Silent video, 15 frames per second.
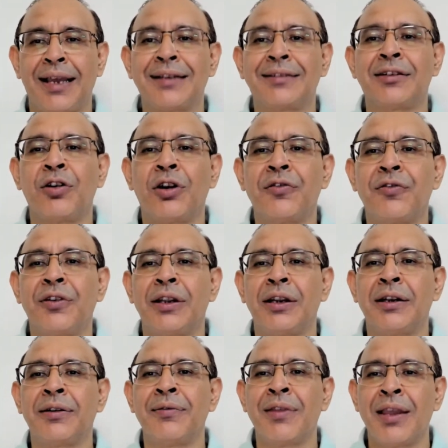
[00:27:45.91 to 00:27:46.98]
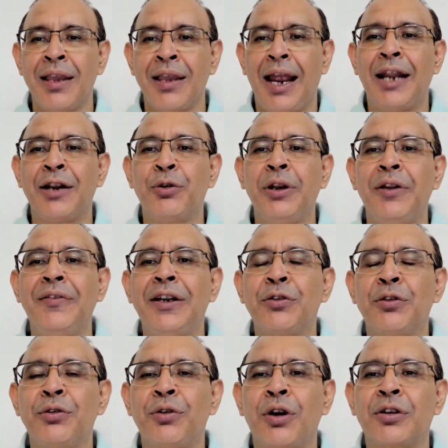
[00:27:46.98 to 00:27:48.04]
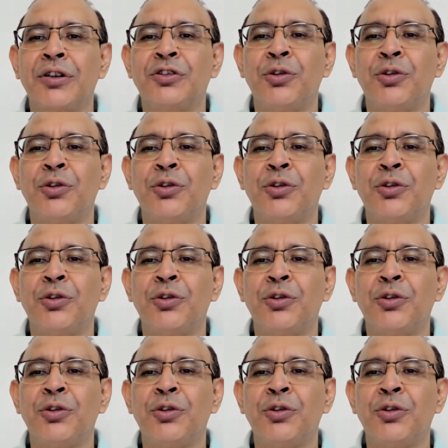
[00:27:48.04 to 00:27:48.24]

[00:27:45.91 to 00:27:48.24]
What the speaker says: Thanks a lot for that. And good evening to Dr.